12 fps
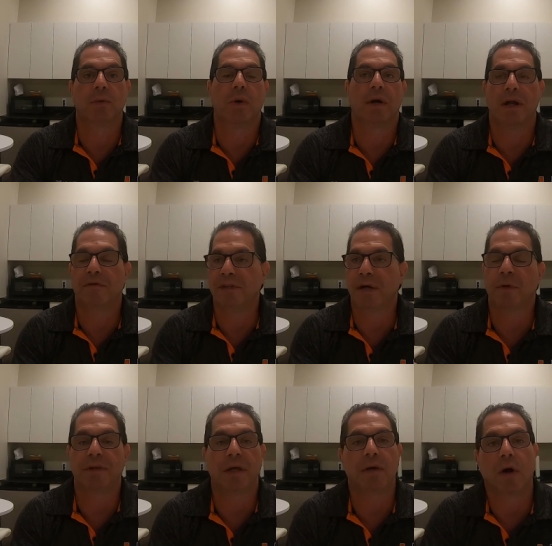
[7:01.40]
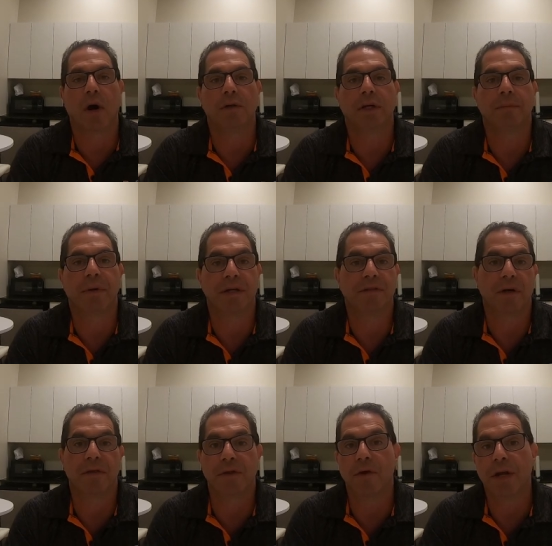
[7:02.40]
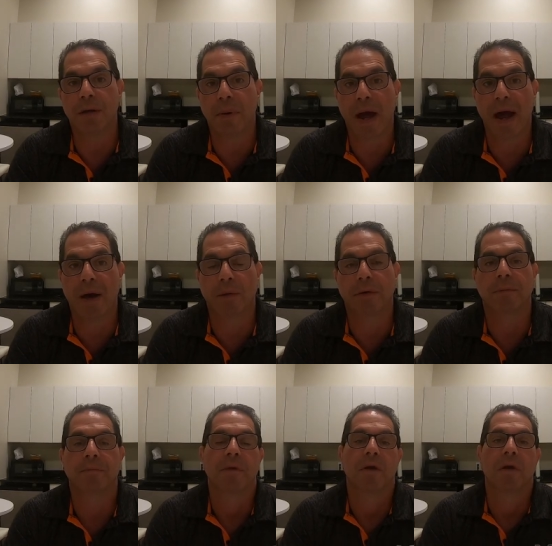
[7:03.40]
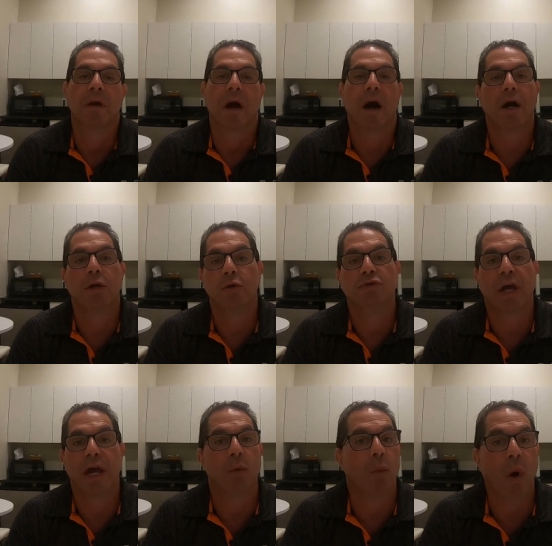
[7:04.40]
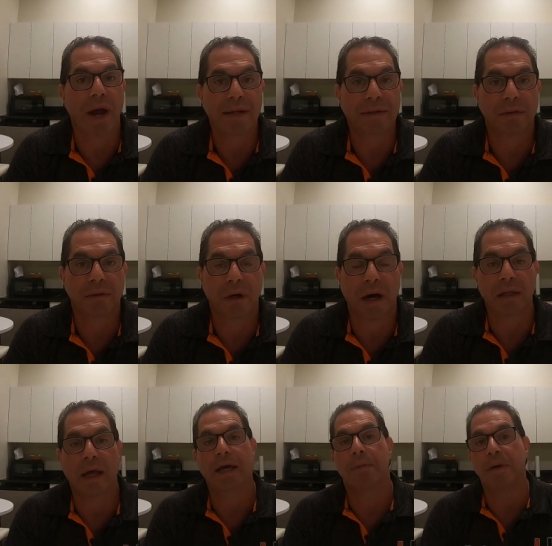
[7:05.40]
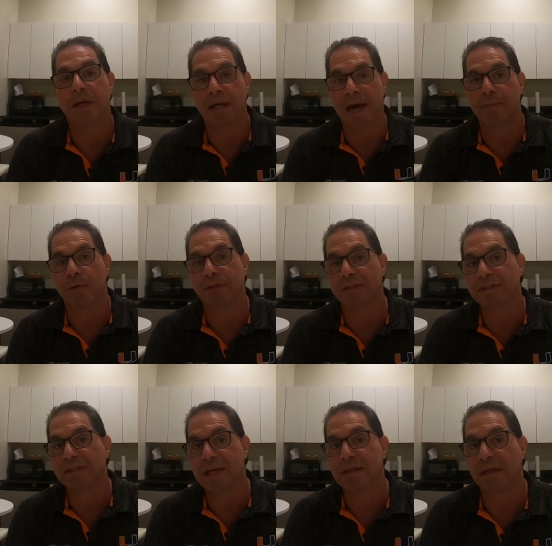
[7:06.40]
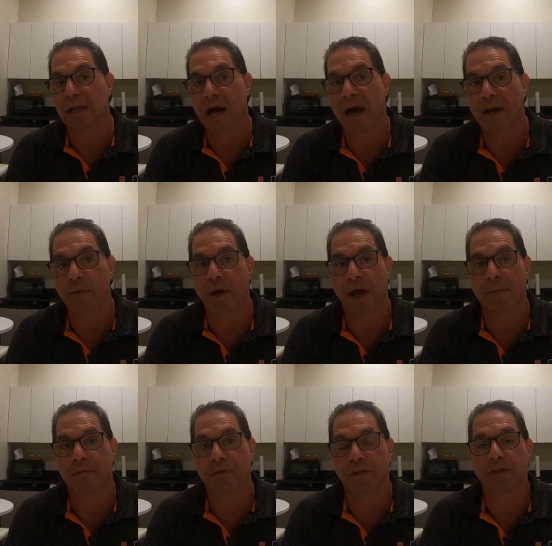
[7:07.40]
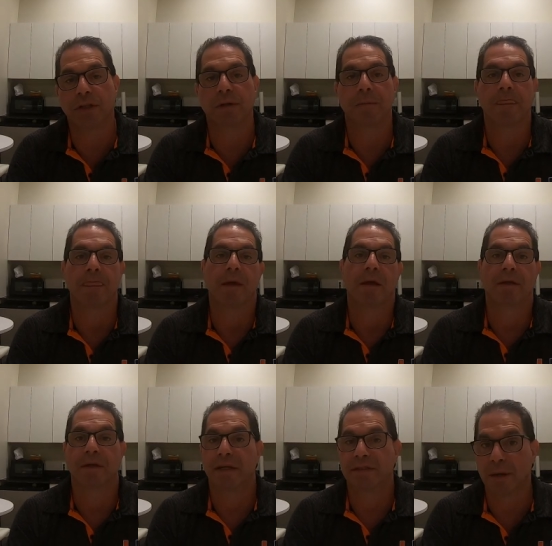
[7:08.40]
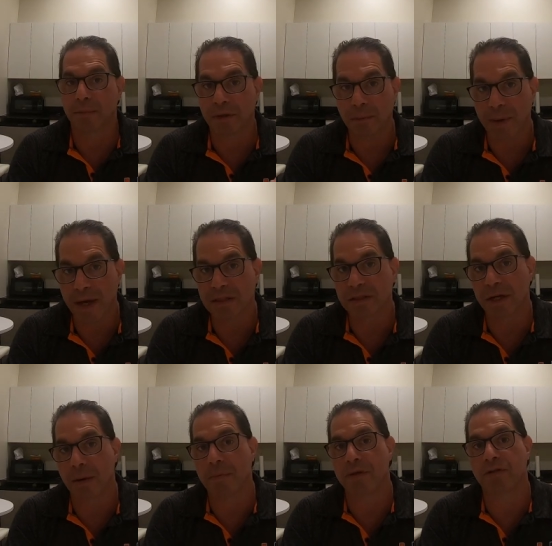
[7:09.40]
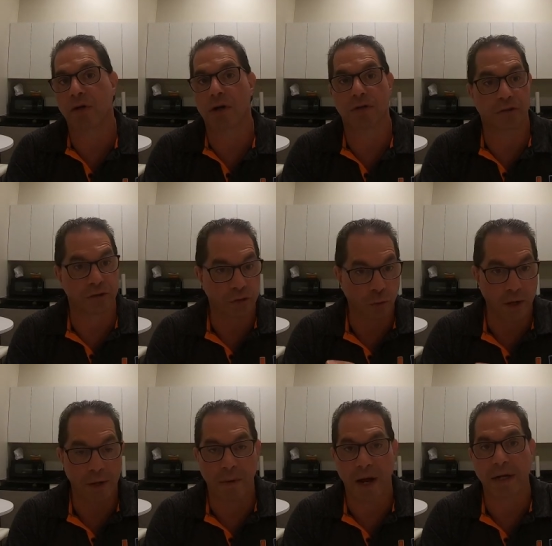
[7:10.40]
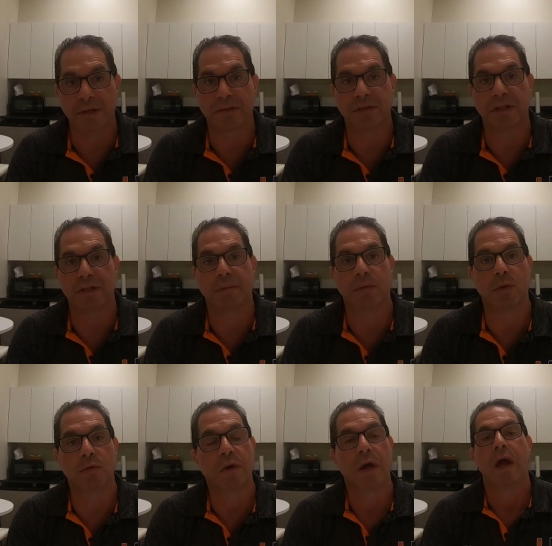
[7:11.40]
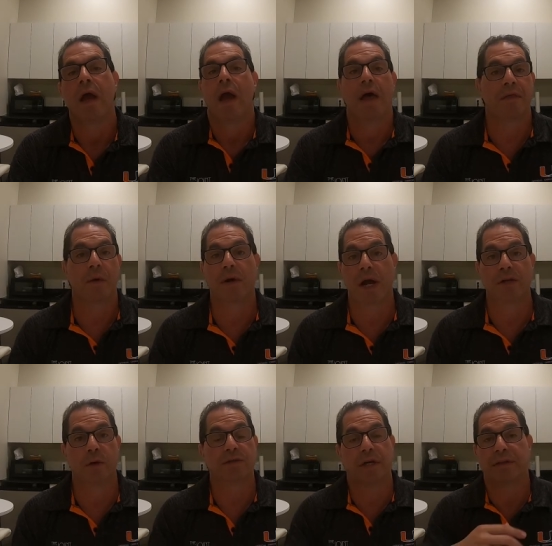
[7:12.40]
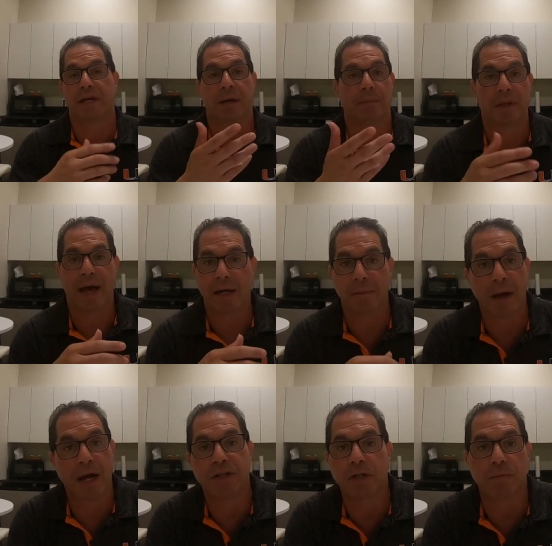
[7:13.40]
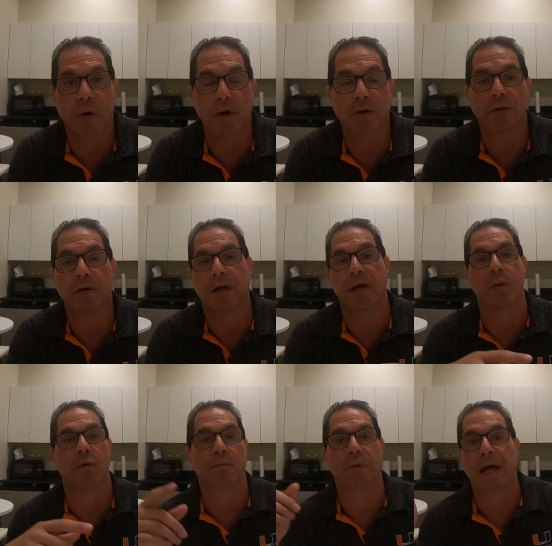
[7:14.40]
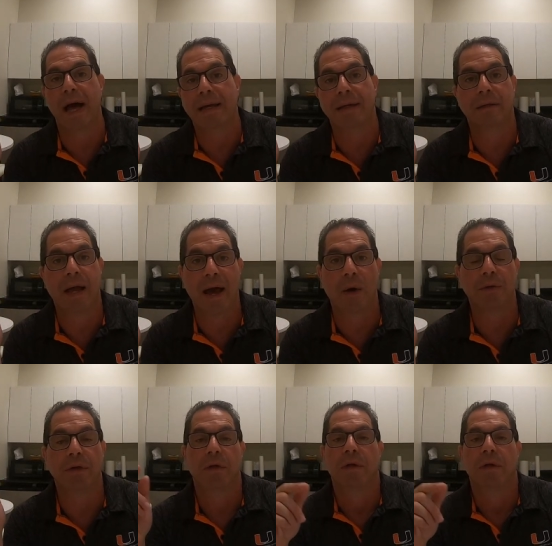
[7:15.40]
one, I forget what they call it, but it's a 30-pound. I use a white. I like being able to see the line when I'm fishing. In case something picks it up and starts to swim, I can see it move. And then what I do is I take a black magic marker and I will blacken out